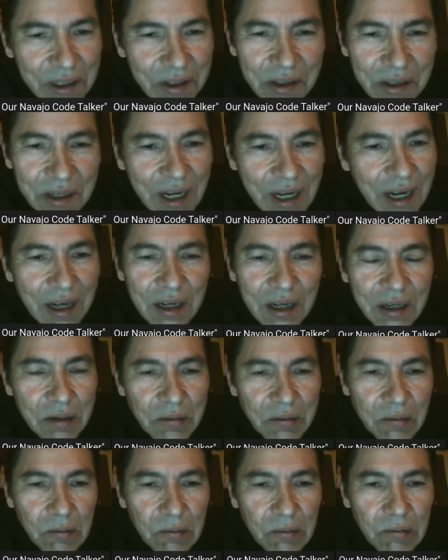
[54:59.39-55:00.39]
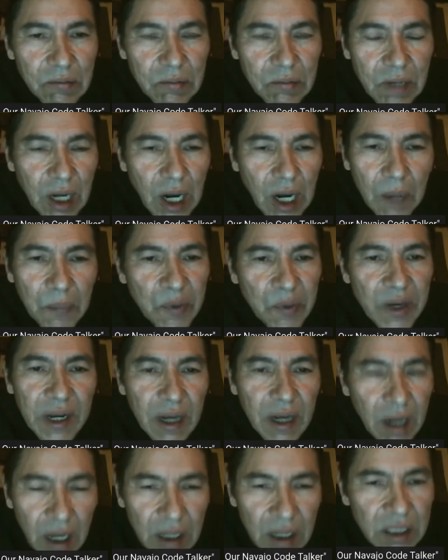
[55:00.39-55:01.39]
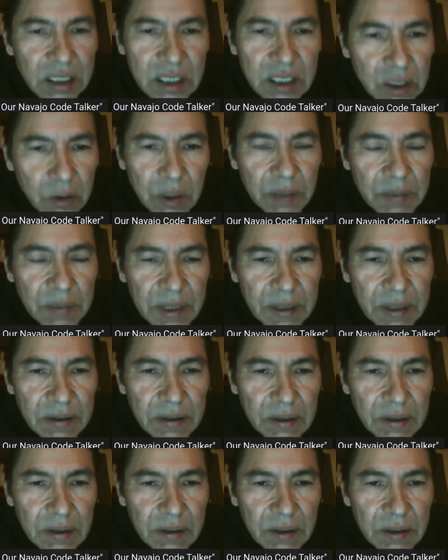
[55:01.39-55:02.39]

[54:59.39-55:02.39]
We learned how to operate all this equipment